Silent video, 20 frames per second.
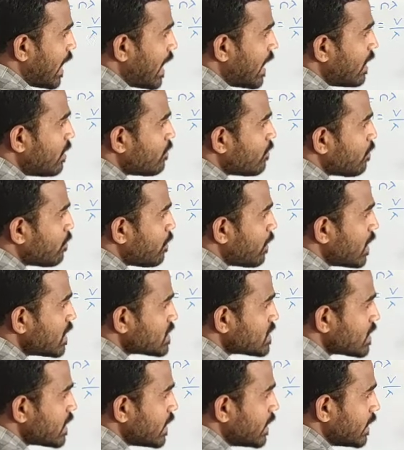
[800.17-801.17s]
l
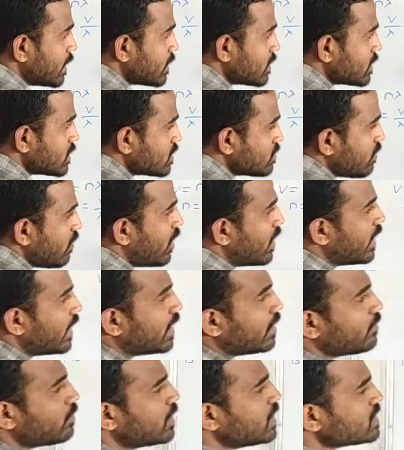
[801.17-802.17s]
plus e. Small
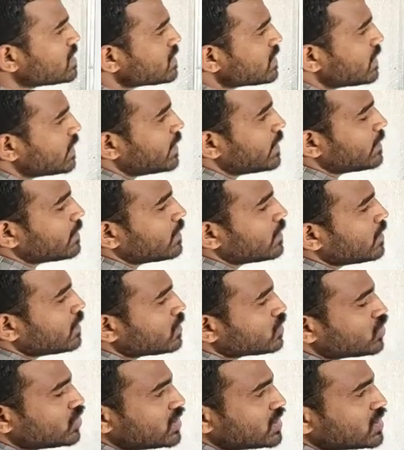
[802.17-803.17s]
l plus e.
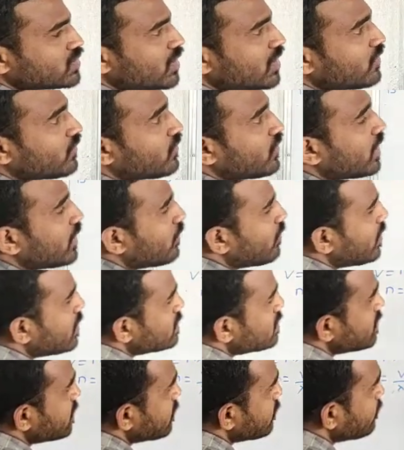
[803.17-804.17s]
So this is what?
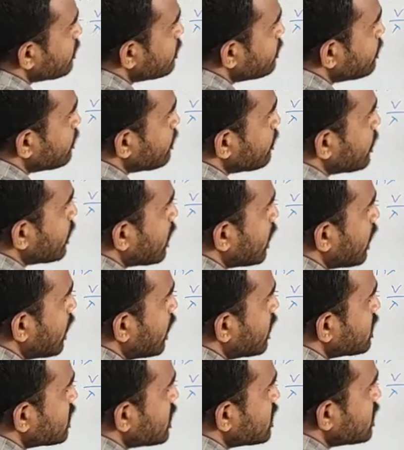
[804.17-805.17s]
Frequency.
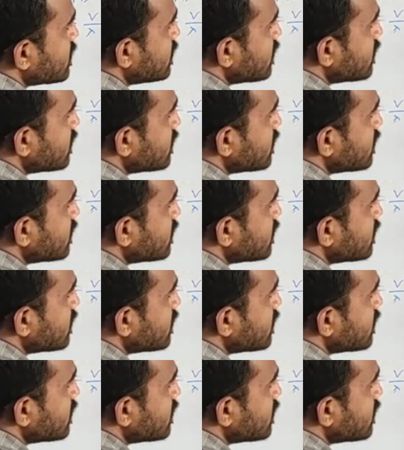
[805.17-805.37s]
Let us consider